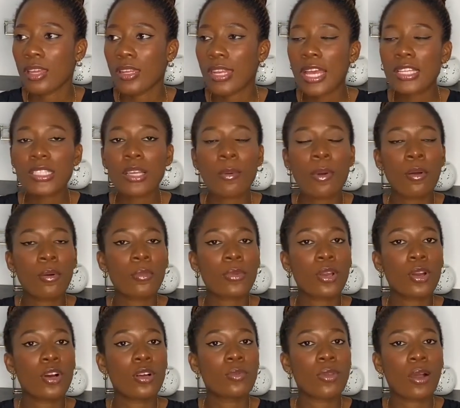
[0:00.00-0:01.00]
That's how my mommy
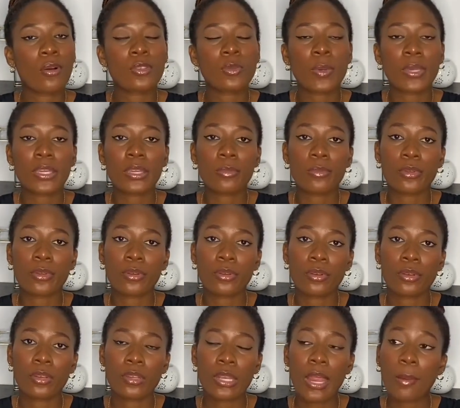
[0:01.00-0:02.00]
called me. I was begging
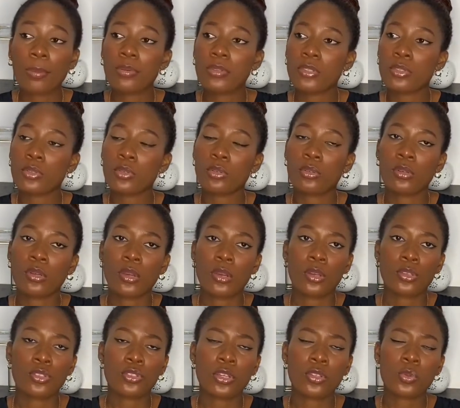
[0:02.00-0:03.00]
you that please, oh,
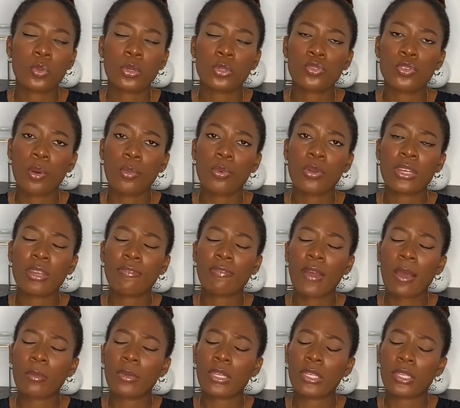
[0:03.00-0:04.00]
she doesn't want trouble in the
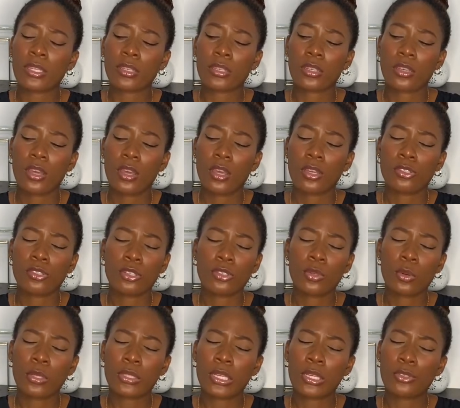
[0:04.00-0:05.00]
family. She
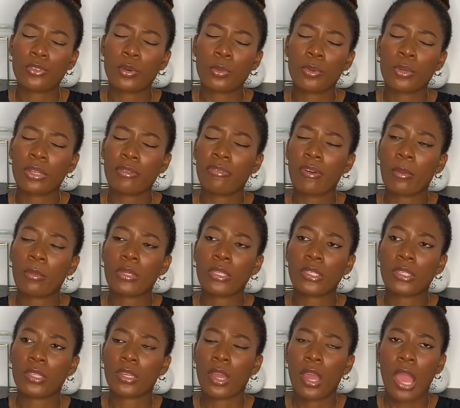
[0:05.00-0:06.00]
doesn't want any trouble in the
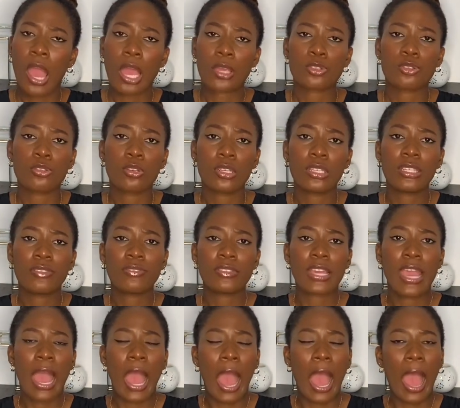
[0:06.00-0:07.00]
family. I should not leave
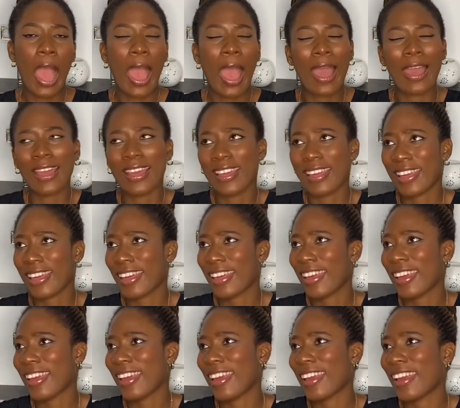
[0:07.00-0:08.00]
the house.
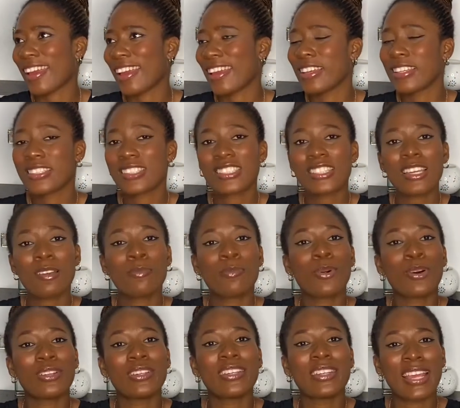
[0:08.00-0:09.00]
See,
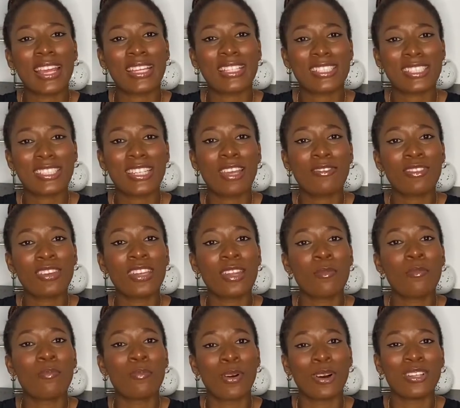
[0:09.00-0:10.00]
bondage. Living
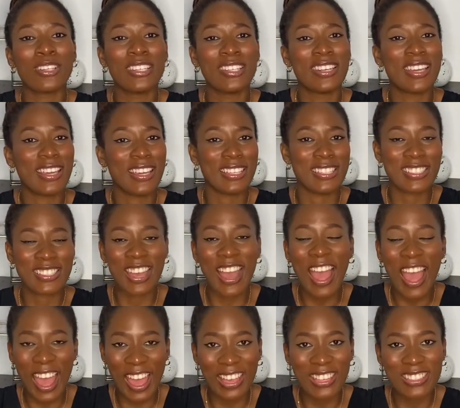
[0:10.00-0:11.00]
in bondage,
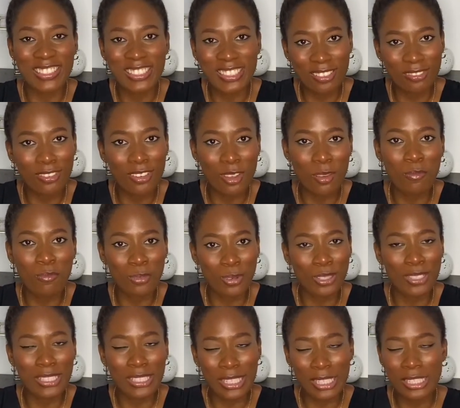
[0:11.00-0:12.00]
guys. Living in
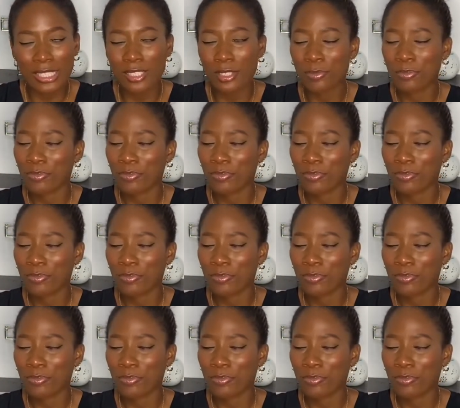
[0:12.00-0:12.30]
bondage.